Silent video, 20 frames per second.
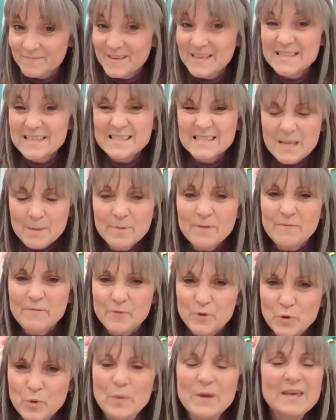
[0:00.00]
Some of
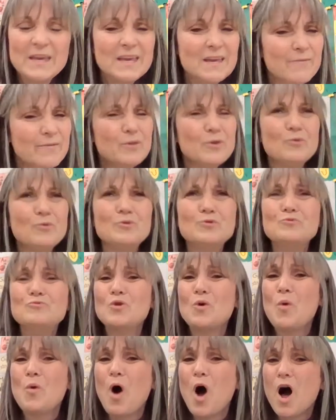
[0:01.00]
you, even though you
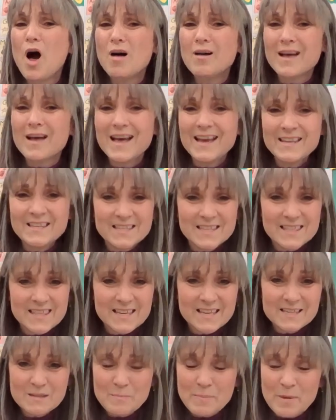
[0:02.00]
know all kinds of
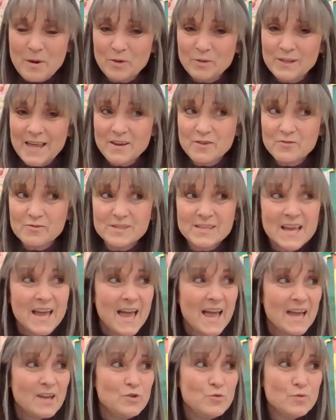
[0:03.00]
things about letters
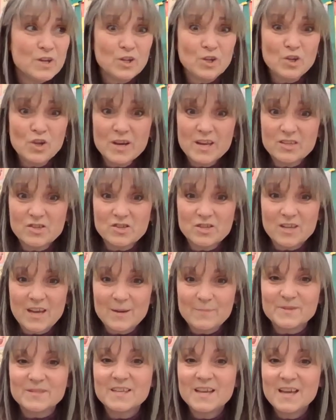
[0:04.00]
and you can look at
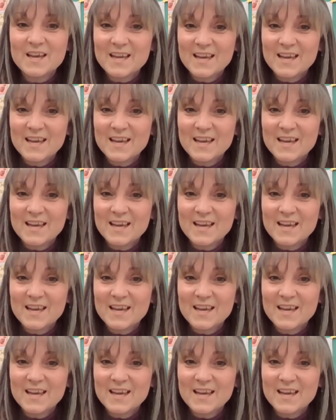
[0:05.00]
shapes,